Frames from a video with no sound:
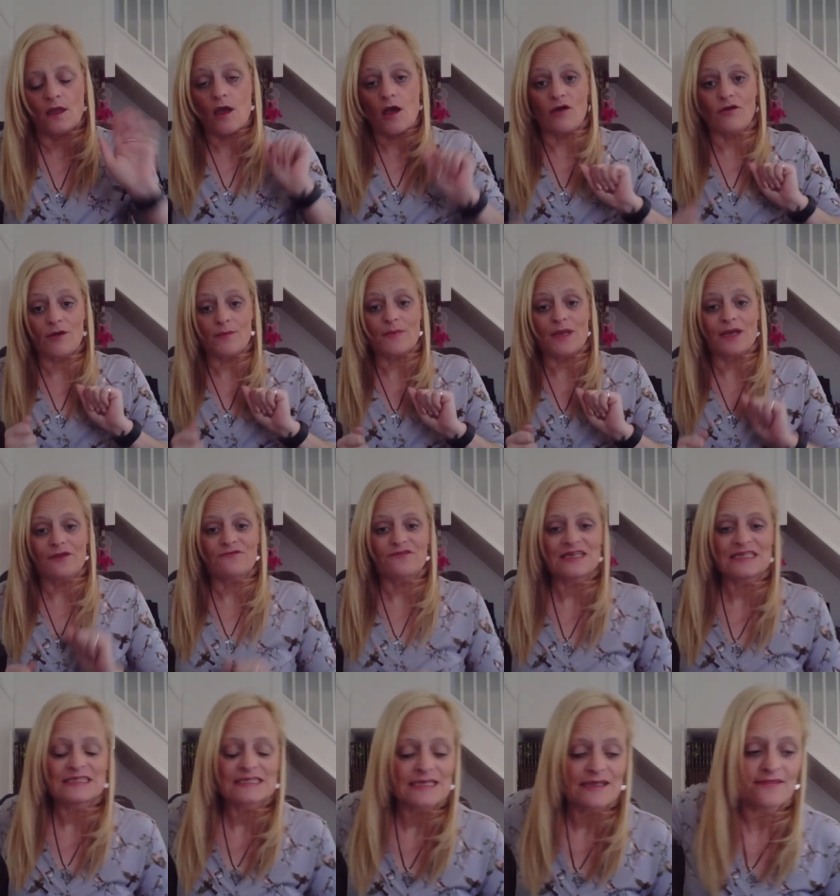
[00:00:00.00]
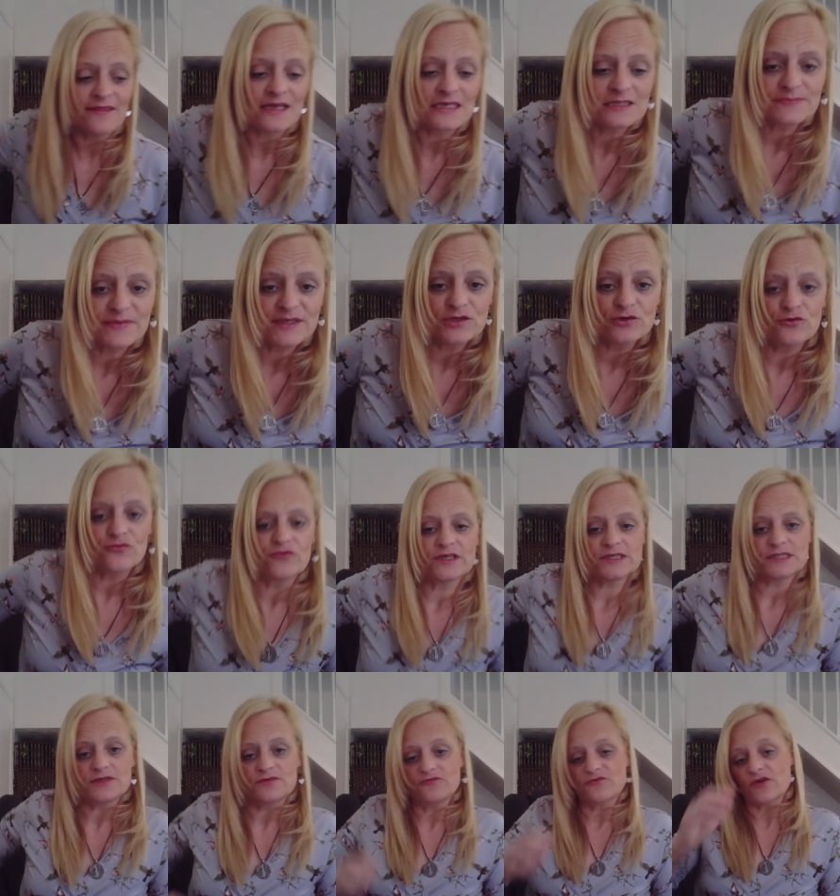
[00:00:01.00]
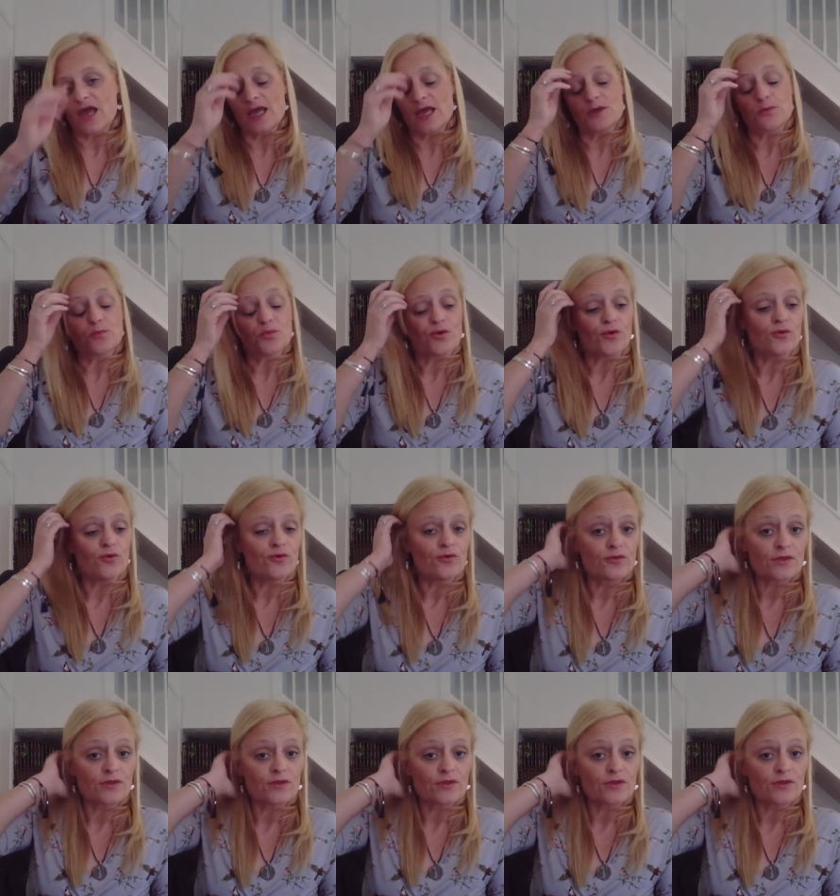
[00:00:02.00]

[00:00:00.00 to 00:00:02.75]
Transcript: All right, my lovelies, that has been your reading for April.